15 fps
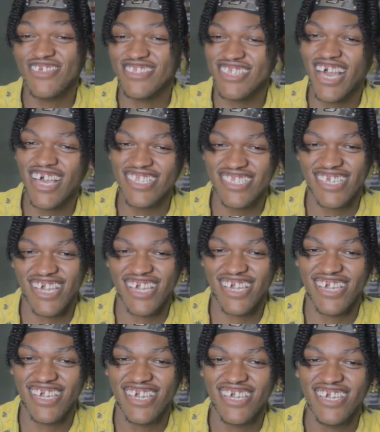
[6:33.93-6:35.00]
and
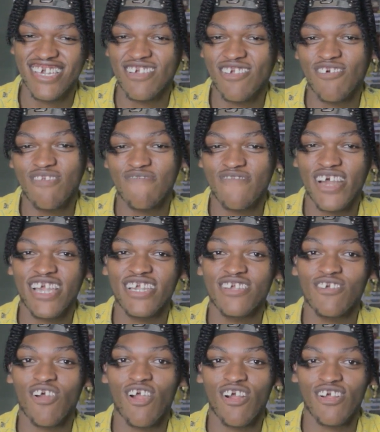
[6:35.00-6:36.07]
Sasuke go to fight
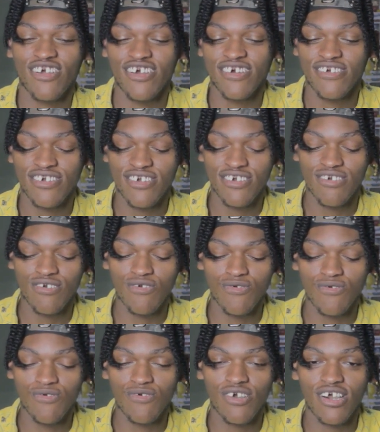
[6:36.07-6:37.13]
Gaara,
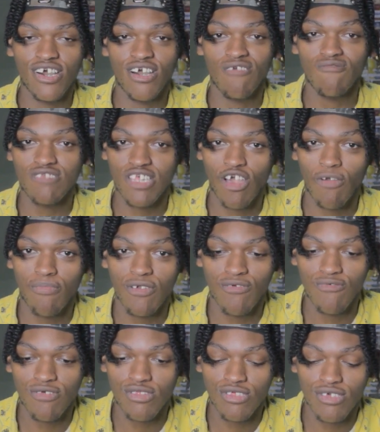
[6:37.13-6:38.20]
who was helping
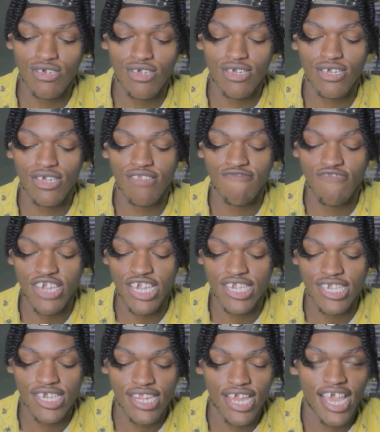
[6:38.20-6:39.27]
with the
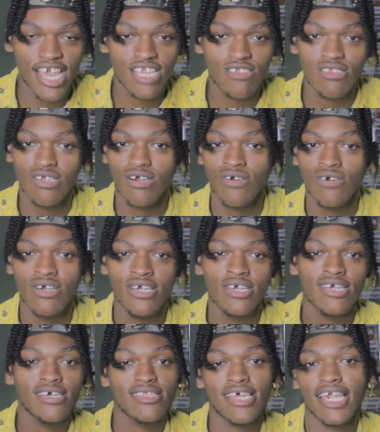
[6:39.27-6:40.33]
invasion. And, you know,
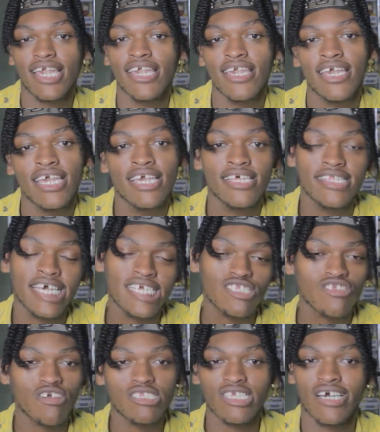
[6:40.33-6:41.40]
they
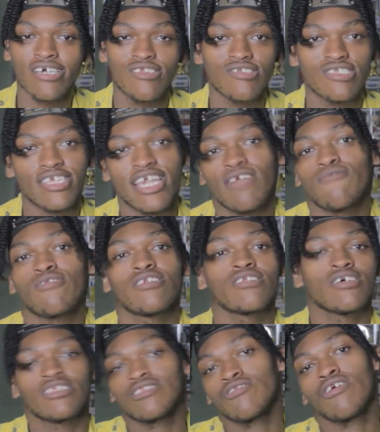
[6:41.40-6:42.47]
start to understand one
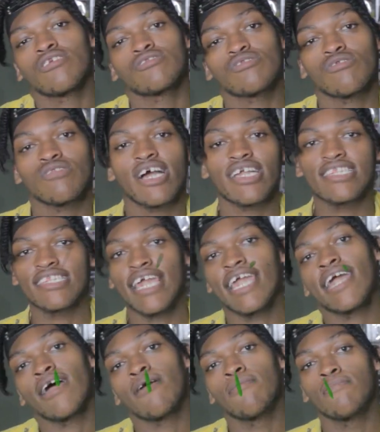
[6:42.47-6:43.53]
another. Naruto, like,
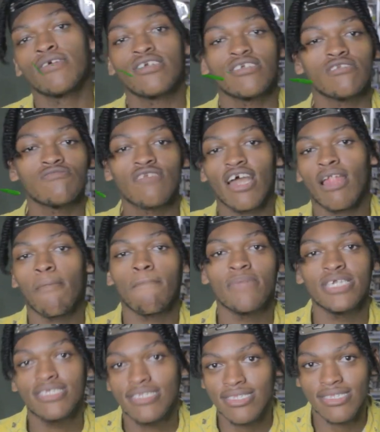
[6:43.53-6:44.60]
damn, you got a
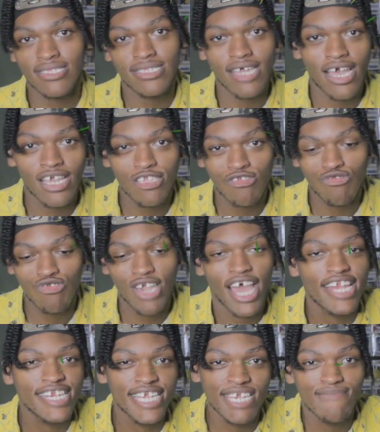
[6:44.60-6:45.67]
beast inside you. You
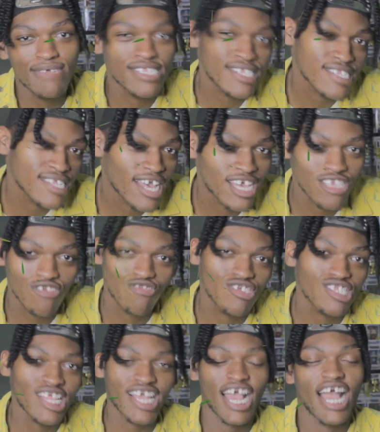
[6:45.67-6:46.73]
got demons inside you,
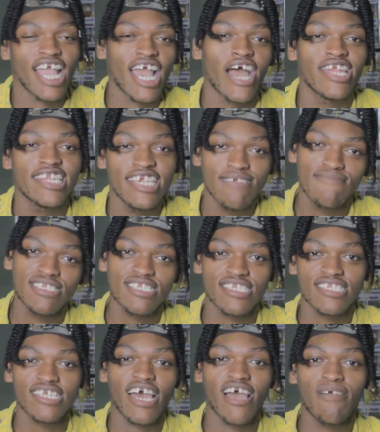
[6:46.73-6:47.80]
just like I got demons
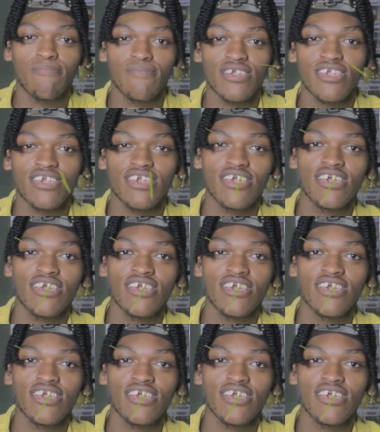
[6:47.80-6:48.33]
inside me.